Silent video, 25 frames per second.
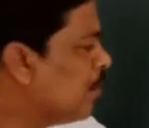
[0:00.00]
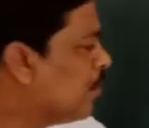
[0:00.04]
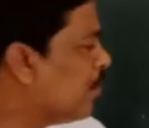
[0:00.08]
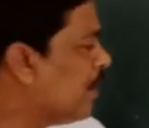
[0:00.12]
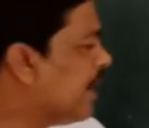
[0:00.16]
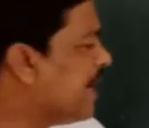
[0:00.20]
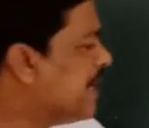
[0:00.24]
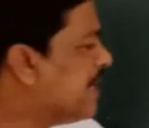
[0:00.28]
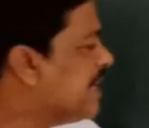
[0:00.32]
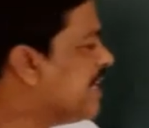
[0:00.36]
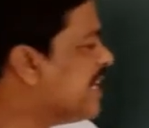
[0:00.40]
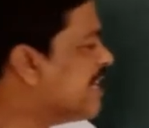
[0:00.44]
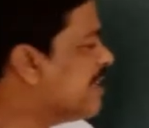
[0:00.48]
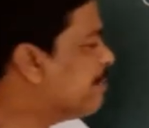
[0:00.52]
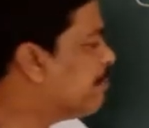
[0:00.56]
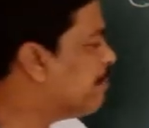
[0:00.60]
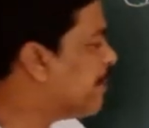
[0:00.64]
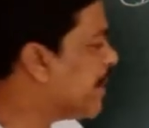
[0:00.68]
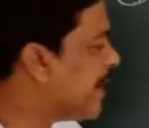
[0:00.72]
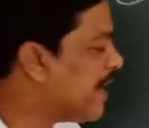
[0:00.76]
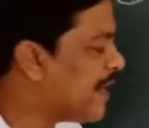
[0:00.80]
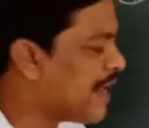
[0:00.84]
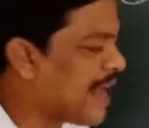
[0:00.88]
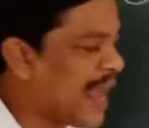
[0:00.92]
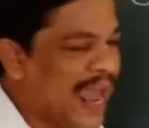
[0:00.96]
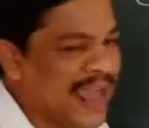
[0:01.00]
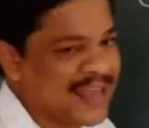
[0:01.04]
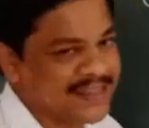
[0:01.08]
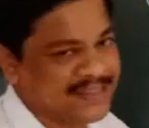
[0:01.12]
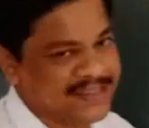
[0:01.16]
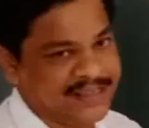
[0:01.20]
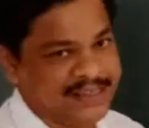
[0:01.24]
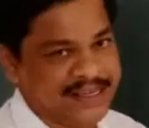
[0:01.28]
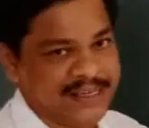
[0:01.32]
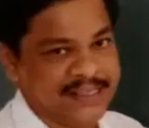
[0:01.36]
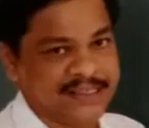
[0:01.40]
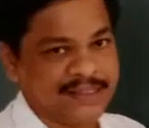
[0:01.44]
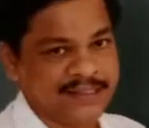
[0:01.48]
to eat this bread as
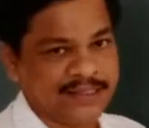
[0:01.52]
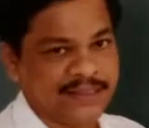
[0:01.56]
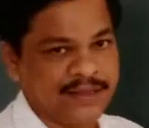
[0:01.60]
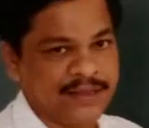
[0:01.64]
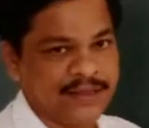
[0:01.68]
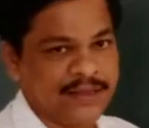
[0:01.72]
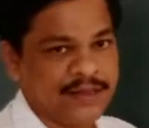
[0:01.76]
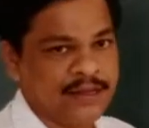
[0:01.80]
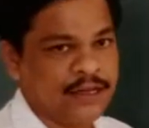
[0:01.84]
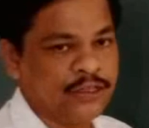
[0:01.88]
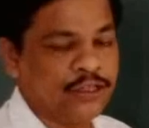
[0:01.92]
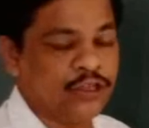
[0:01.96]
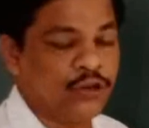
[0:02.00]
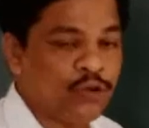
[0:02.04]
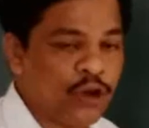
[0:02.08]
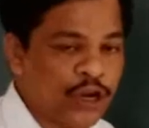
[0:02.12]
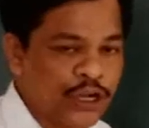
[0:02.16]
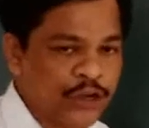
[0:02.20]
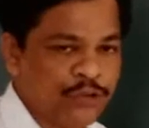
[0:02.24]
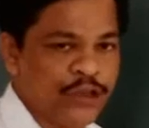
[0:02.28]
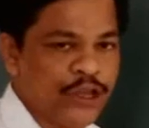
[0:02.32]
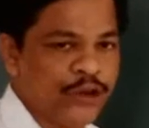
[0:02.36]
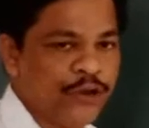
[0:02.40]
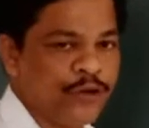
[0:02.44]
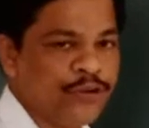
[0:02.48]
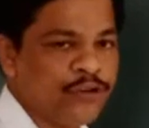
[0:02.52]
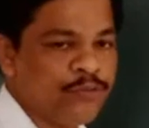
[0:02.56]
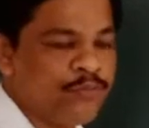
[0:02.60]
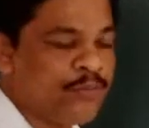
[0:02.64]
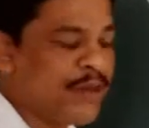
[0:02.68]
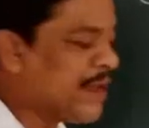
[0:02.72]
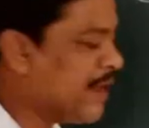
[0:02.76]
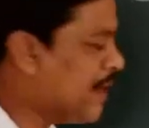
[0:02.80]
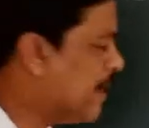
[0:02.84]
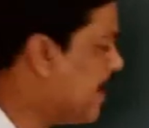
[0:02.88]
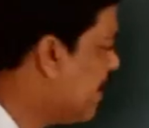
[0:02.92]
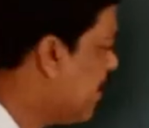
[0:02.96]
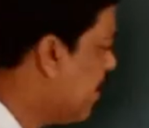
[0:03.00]
it is. So what we are going to
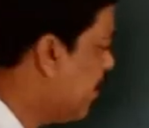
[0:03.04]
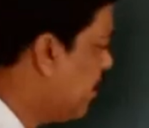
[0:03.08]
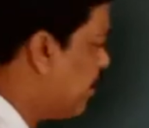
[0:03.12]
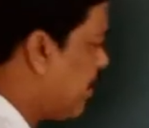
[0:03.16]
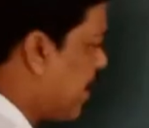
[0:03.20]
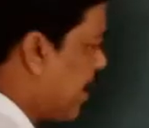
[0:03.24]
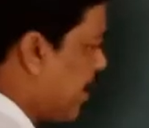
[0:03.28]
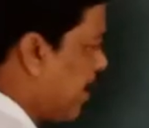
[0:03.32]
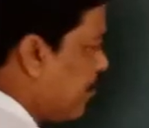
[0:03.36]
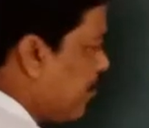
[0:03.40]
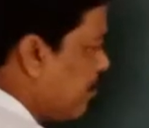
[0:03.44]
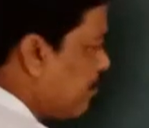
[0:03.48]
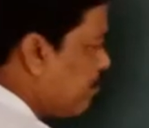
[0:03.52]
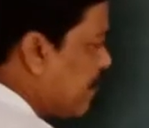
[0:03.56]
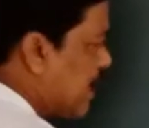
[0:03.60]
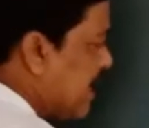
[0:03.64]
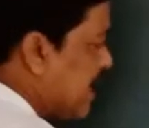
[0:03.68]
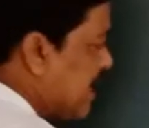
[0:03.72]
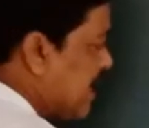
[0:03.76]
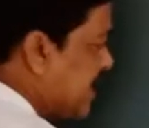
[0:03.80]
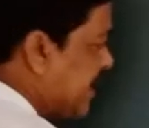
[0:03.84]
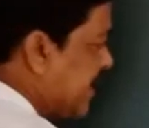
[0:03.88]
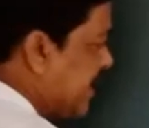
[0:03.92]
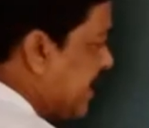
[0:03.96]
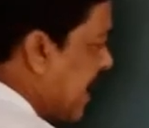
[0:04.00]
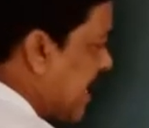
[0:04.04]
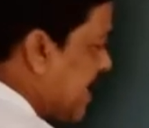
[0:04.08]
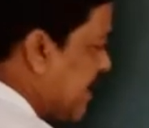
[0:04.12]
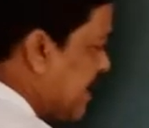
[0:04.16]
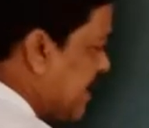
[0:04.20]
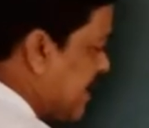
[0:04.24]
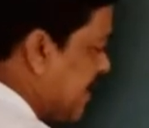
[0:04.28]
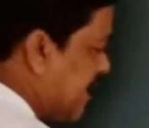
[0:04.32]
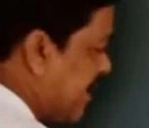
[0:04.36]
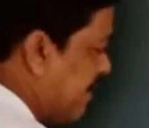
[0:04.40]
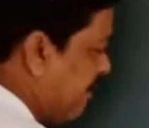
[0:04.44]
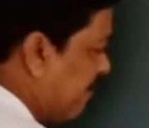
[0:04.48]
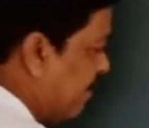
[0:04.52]
make? We are going to make
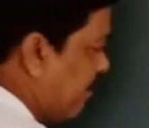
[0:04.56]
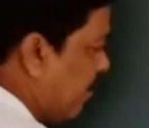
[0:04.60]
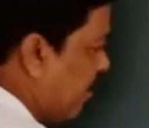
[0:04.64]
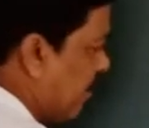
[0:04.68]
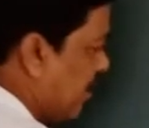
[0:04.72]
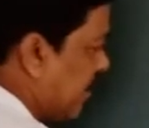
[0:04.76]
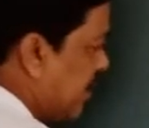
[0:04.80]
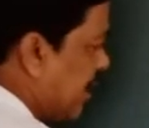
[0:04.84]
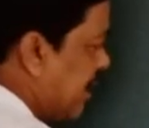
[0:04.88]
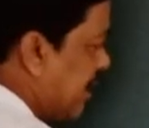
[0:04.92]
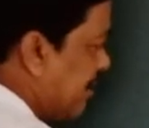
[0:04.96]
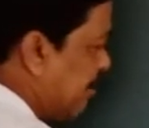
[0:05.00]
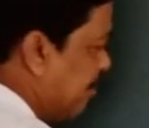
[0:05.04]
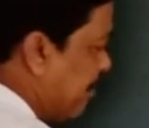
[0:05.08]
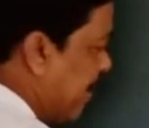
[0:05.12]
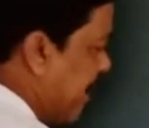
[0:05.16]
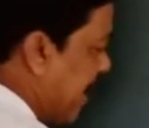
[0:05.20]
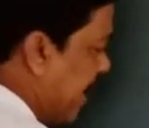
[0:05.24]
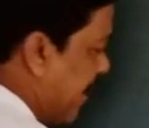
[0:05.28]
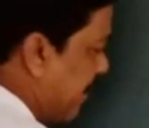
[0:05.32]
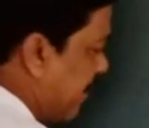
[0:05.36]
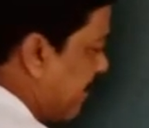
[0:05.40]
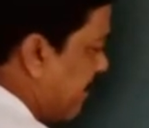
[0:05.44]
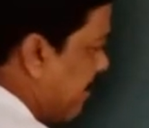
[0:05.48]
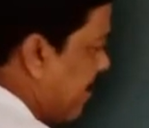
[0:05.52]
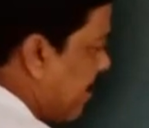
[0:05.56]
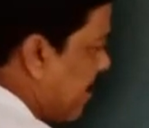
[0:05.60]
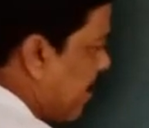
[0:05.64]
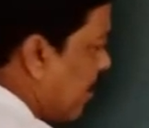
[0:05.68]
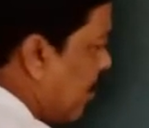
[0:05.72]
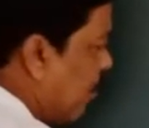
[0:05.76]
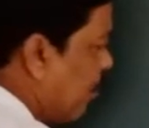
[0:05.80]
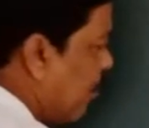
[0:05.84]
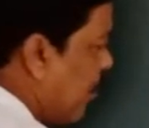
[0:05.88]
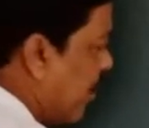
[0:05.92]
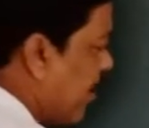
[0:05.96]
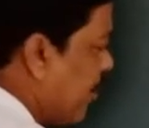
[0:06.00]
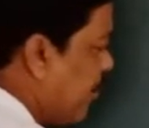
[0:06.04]
slice for this bread.
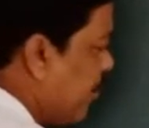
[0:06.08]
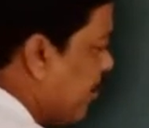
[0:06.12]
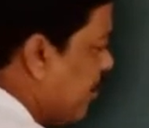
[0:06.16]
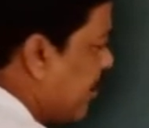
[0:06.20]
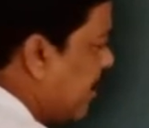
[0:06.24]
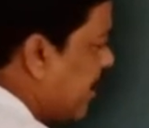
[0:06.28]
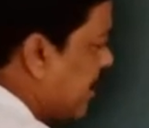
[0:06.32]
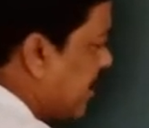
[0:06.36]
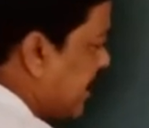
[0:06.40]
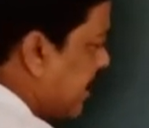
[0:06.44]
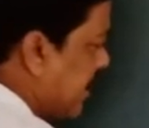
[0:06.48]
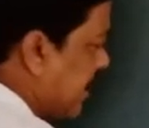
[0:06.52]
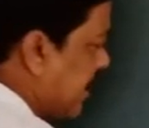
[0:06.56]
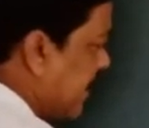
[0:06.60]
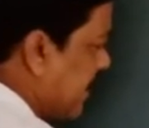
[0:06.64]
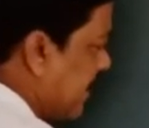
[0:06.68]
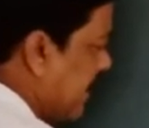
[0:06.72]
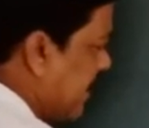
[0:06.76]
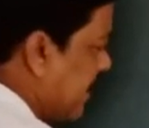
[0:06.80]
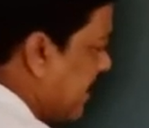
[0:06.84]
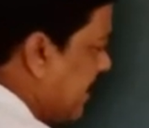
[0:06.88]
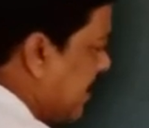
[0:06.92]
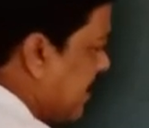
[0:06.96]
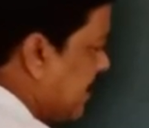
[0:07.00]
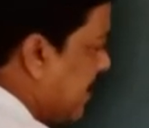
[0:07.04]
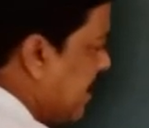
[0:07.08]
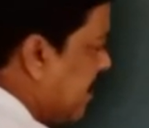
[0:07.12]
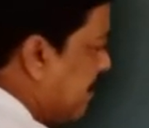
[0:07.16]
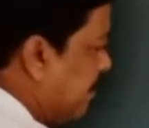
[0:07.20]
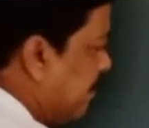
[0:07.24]
We are going to cut this